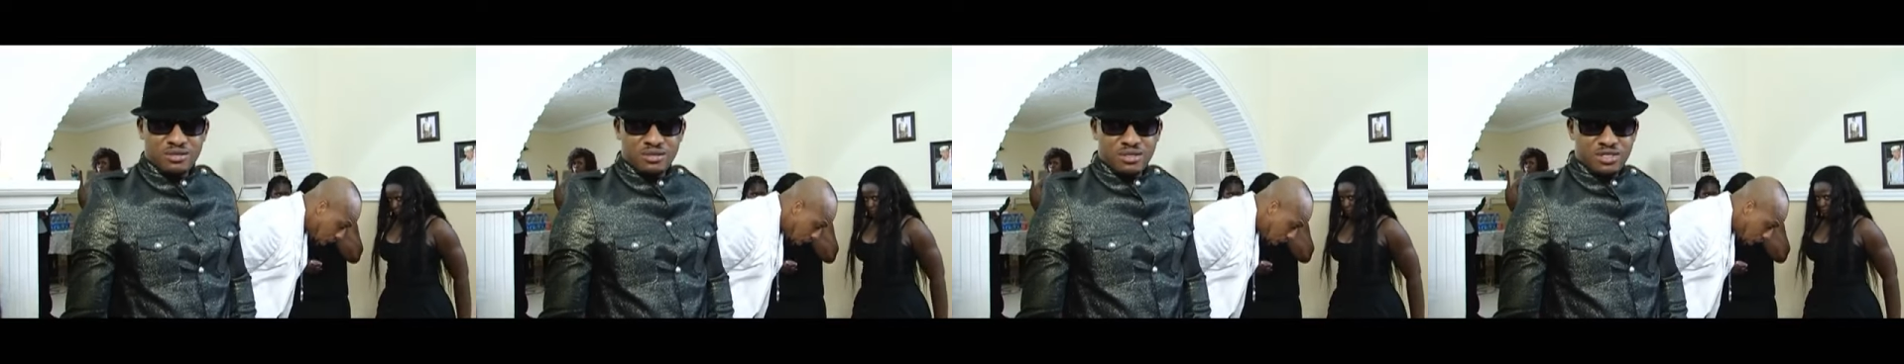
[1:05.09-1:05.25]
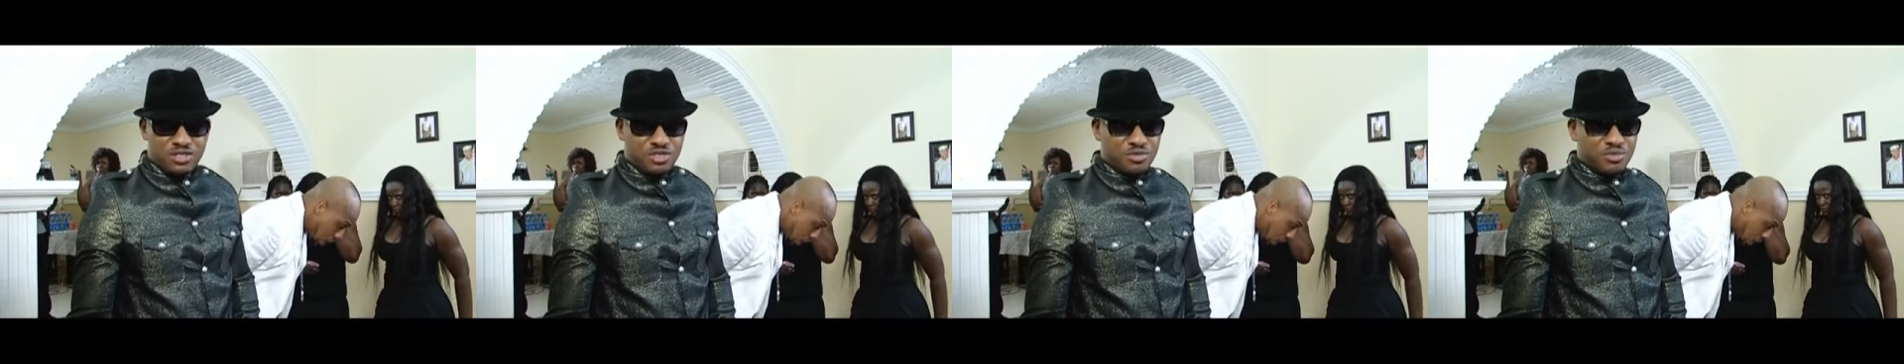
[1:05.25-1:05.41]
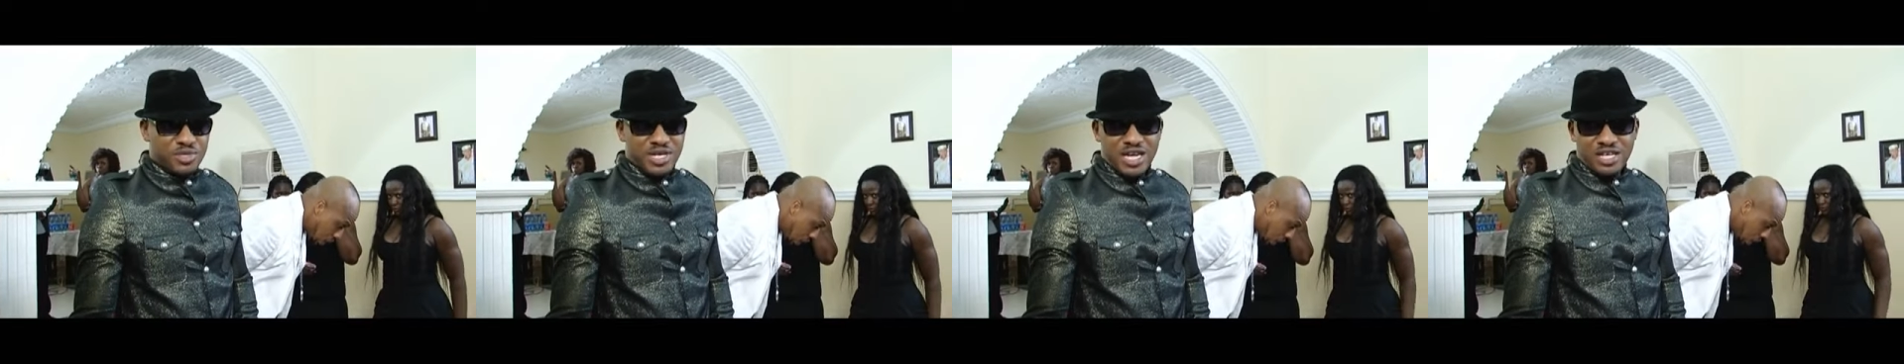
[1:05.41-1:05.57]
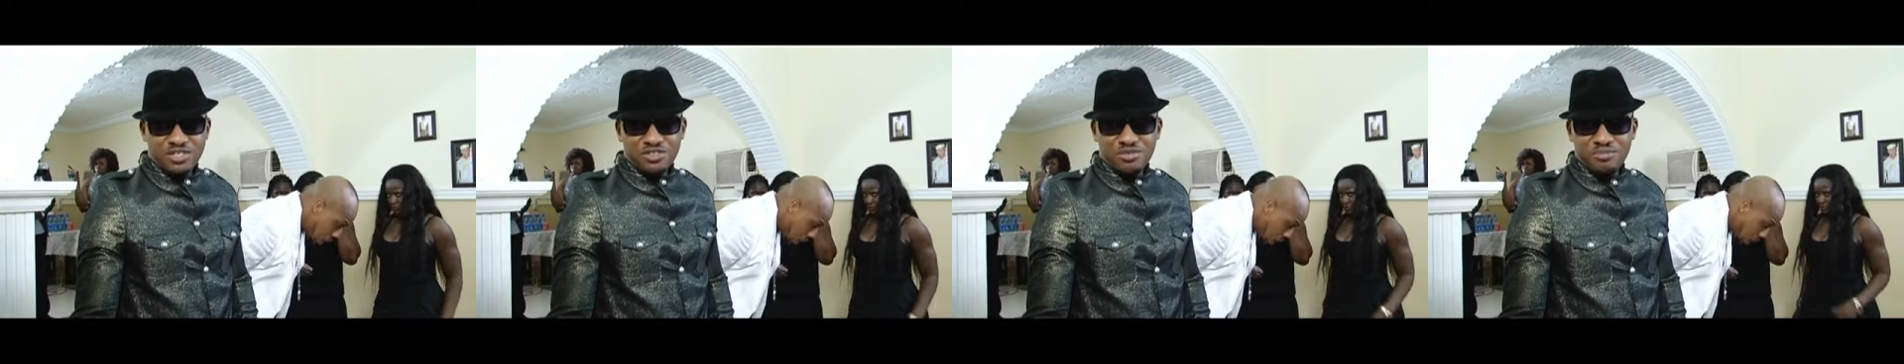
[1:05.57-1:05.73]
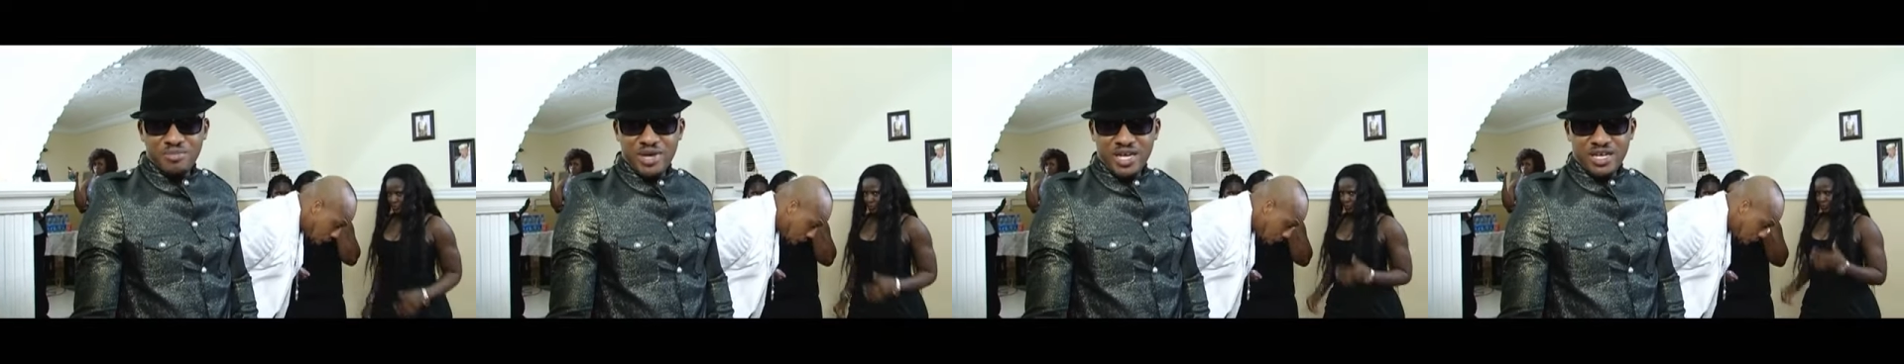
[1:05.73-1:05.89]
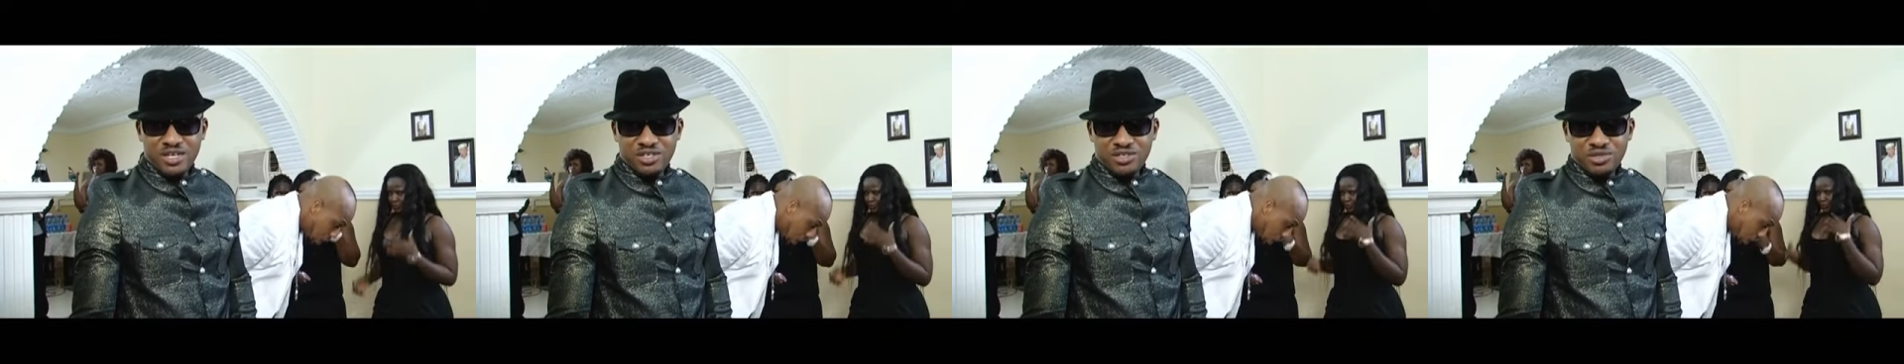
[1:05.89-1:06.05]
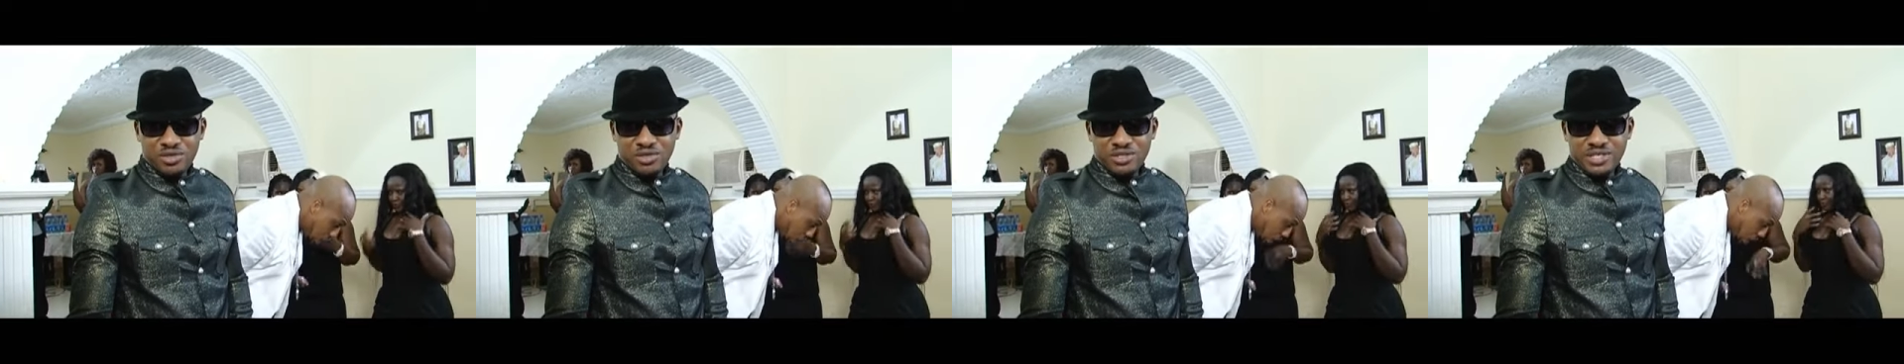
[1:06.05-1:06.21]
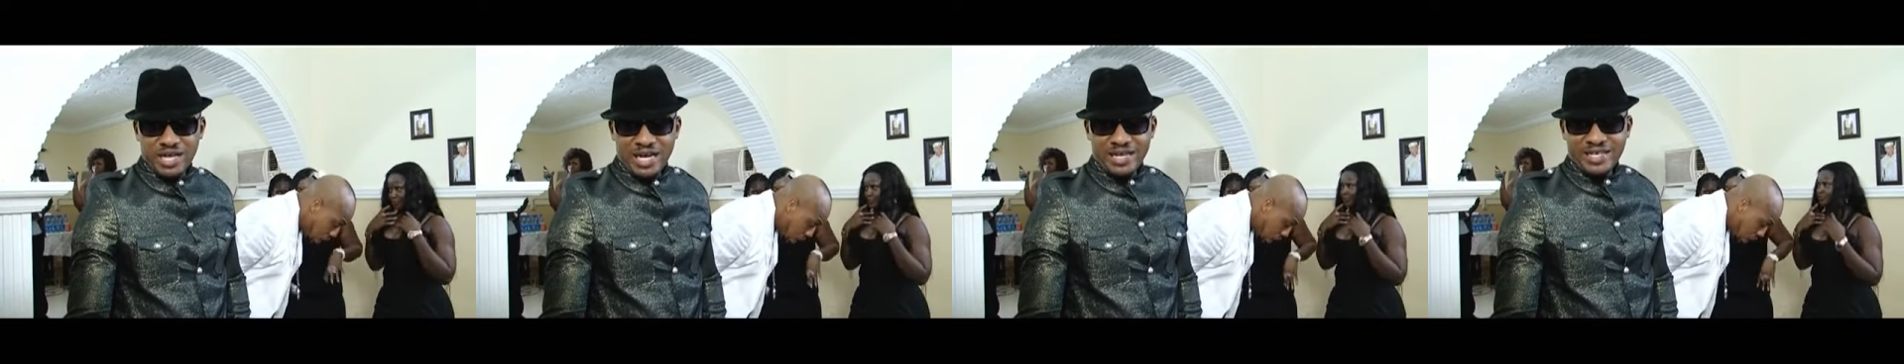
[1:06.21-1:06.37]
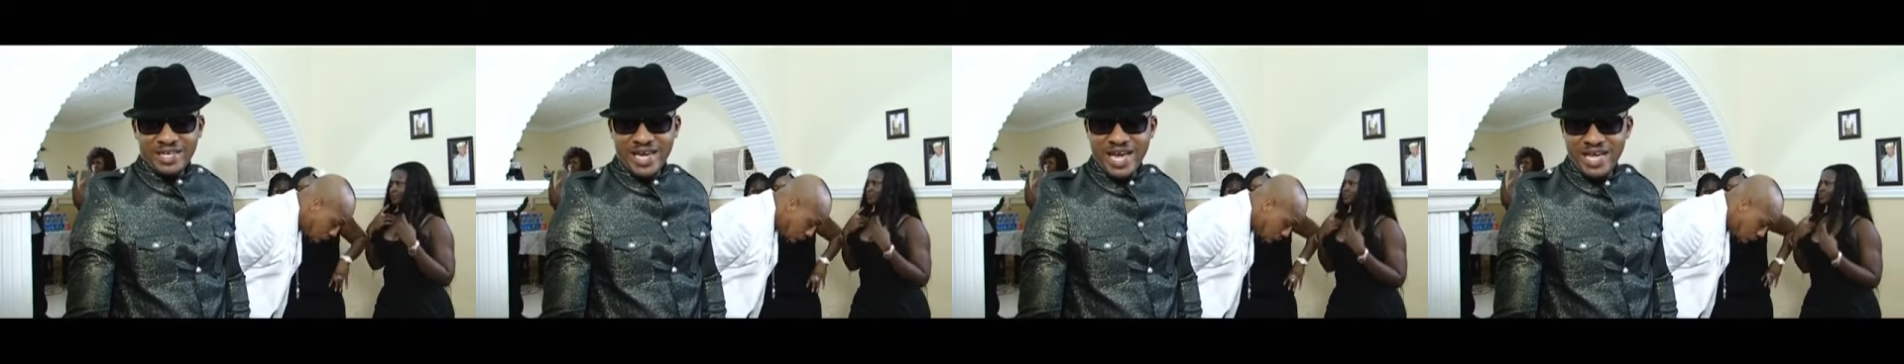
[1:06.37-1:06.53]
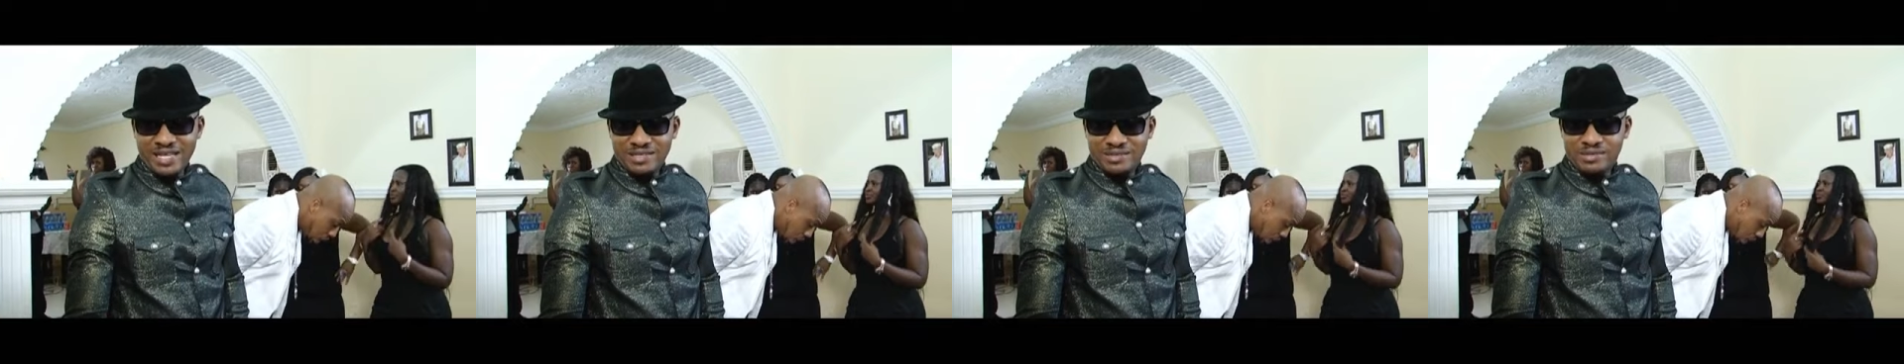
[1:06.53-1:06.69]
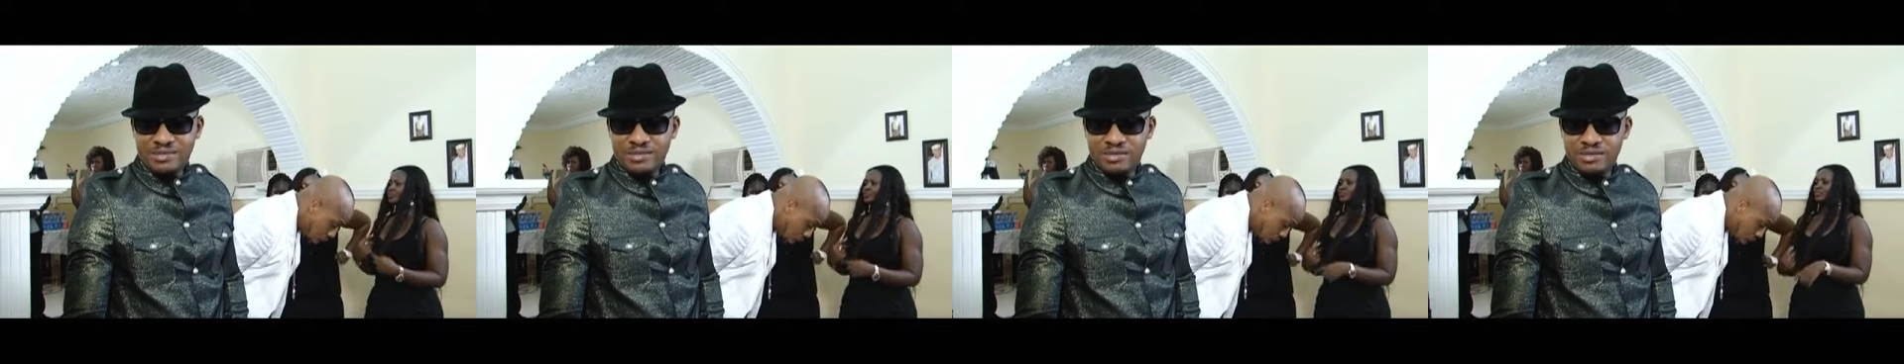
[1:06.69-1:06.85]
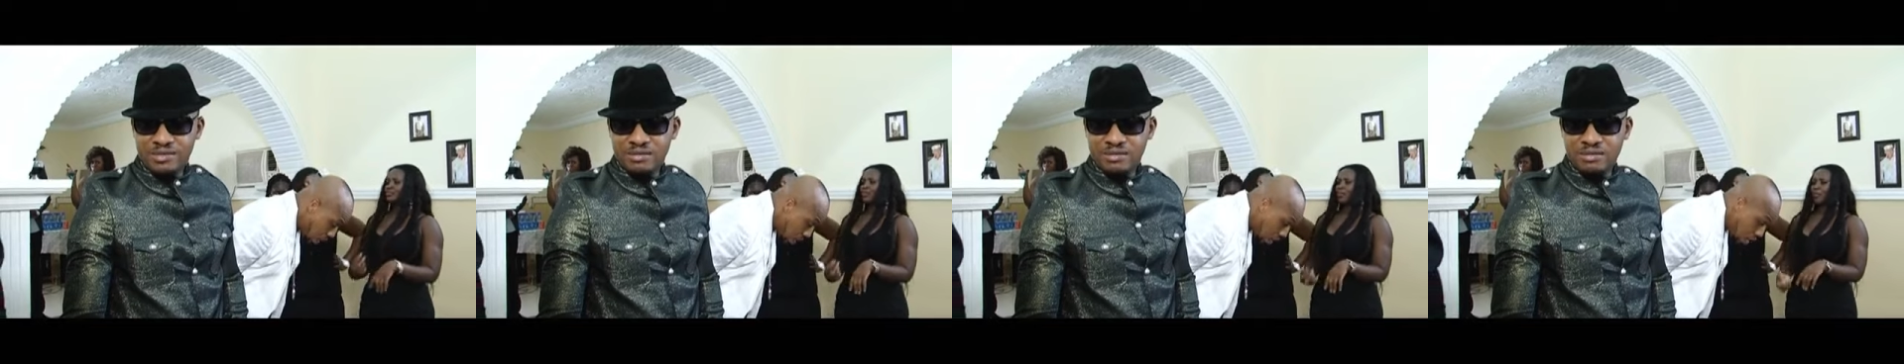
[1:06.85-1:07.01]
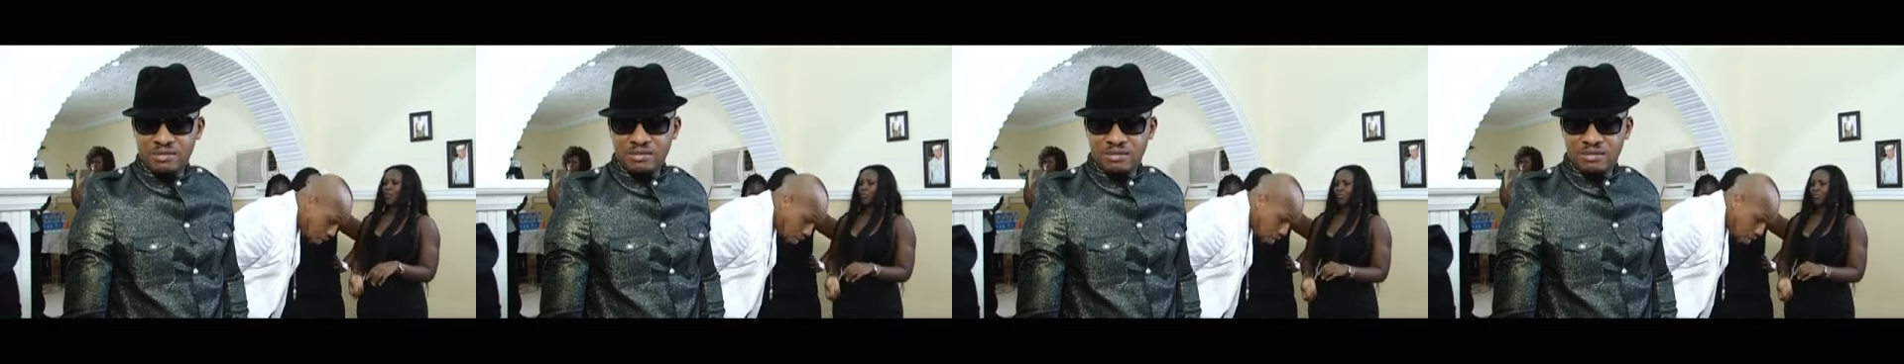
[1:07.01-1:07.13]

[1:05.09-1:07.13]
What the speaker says: What do you mean I should make a choice? I can't.